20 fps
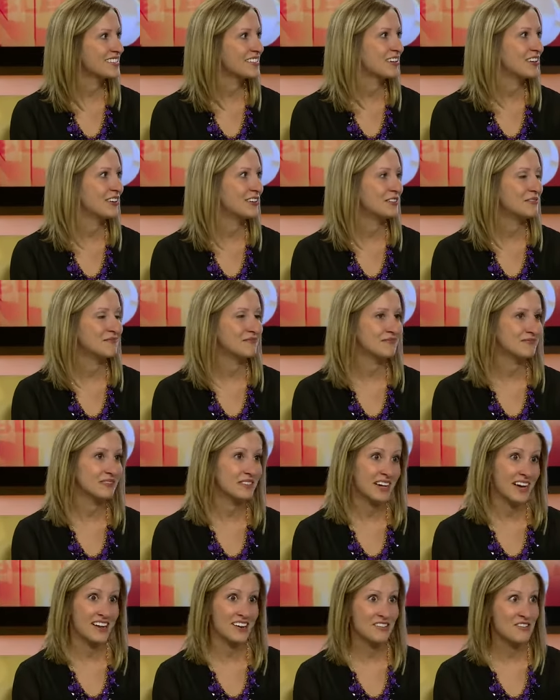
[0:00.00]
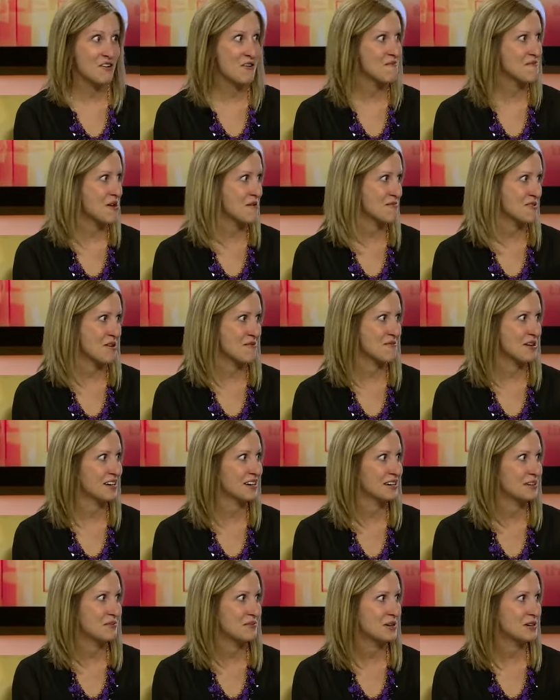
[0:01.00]
So. Uh -huh I don't know. Maybe I'll
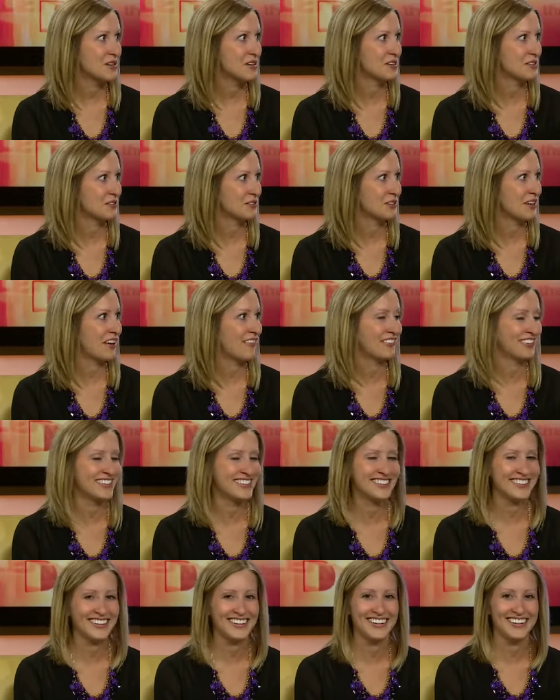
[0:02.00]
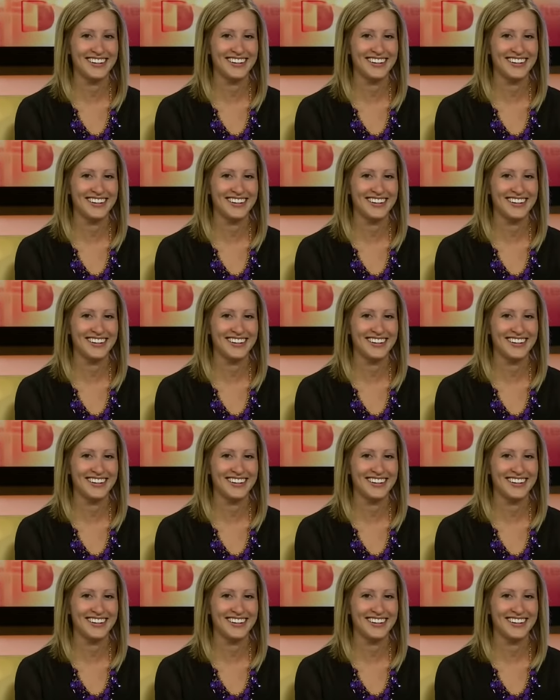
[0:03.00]
make an appearance. We'll have to see.